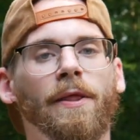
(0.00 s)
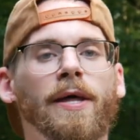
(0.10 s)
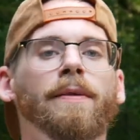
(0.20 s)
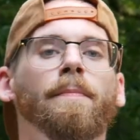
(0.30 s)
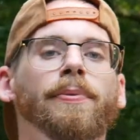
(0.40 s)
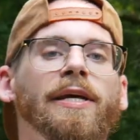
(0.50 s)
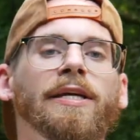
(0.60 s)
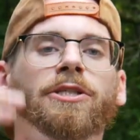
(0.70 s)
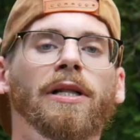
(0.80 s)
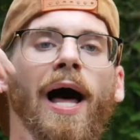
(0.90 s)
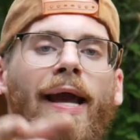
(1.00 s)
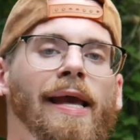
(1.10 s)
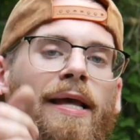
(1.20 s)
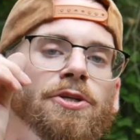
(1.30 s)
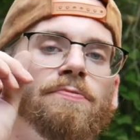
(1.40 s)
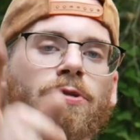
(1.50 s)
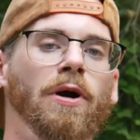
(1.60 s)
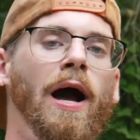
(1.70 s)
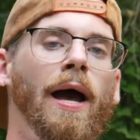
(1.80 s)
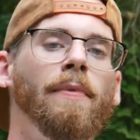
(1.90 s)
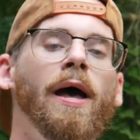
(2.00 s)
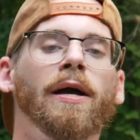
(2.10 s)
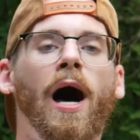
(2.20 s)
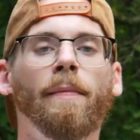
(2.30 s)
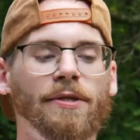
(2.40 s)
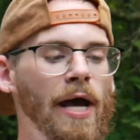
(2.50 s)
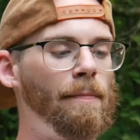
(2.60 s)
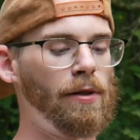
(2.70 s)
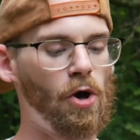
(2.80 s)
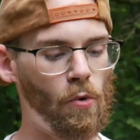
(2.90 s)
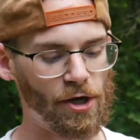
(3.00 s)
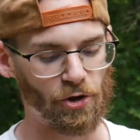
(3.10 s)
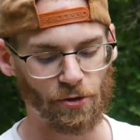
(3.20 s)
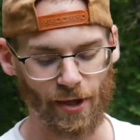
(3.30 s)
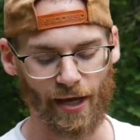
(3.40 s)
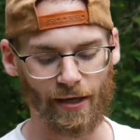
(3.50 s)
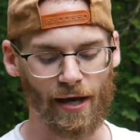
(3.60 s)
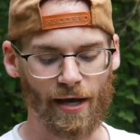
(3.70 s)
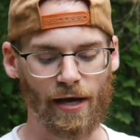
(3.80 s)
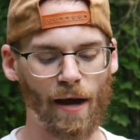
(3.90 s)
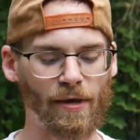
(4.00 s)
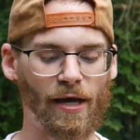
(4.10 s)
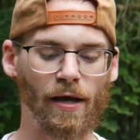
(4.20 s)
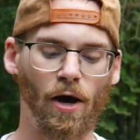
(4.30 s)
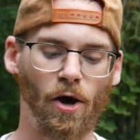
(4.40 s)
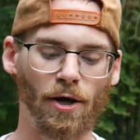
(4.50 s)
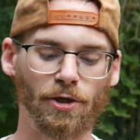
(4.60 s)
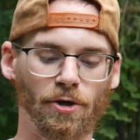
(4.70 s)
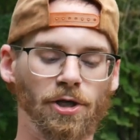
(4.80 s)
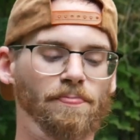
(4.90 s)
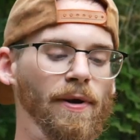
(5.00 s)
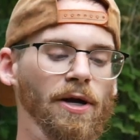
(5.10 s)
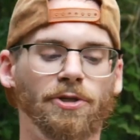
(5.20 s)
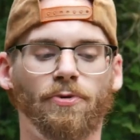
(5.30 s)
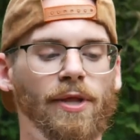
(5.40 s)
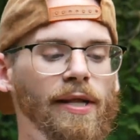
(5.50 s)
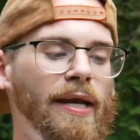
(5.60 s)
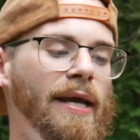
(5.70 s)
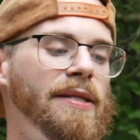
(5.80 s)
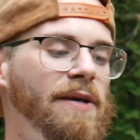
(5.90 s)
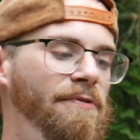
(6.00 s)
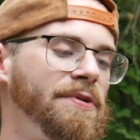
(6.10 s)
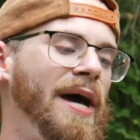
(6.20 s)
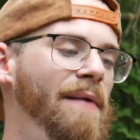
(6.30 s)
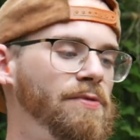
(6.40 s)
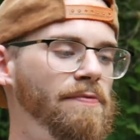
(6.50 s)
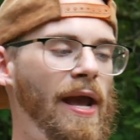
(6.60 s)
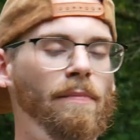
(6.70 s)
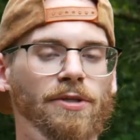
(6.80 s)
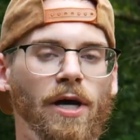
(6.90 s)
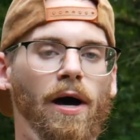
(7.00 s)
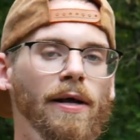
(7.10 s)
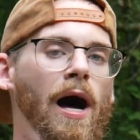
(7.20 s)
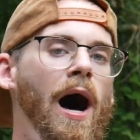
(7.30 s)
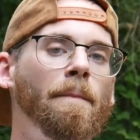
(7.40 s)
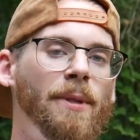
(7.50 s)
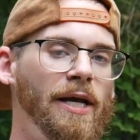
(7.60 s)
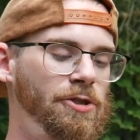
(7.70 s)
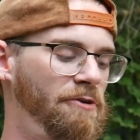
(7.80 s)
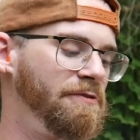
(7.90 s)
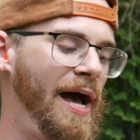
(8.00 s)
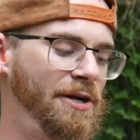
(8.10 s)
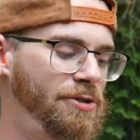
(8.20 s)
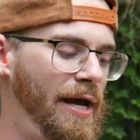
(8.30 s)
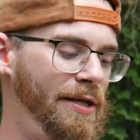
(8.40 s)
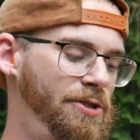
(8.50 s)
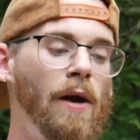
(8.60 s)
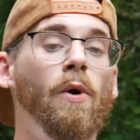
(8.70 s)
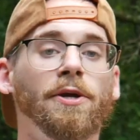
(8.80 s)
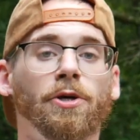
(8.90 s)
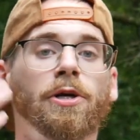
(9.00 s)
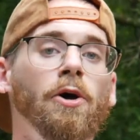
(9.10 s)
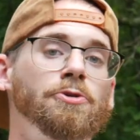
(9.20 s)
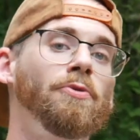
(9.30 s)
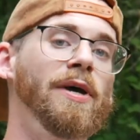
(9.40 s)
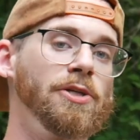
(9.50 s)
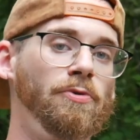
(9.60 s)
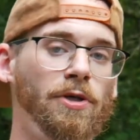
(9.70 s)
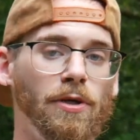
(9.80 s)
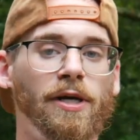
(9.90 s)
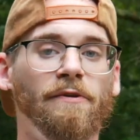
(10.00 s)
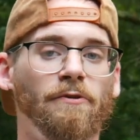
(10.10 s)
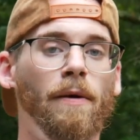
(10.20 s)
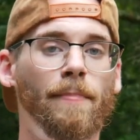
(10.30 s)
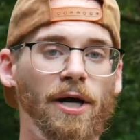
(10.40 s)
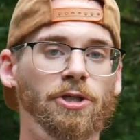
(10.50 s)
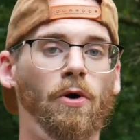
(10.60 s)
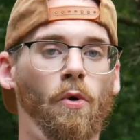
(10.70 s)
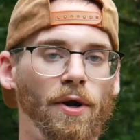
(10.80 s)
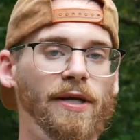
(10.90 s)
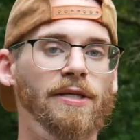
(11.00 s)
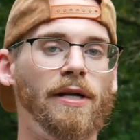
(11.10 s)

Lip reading: then please like and subscribe. Comment down below what you think. Comment on your experience with any different types of Amazon optics or flashlights, and what your go-to is when you're looking for a budget-oriented